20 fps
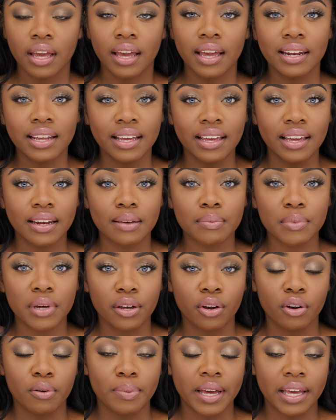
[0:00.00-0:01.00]
And again, I'm gonna
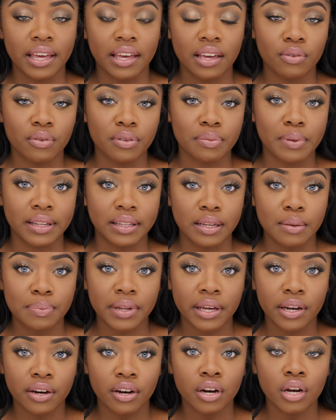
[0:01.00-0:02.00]
go back in with my lip
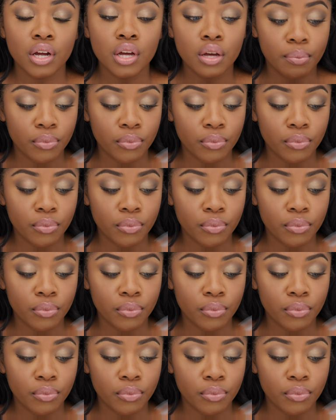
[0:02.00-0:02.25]
liner.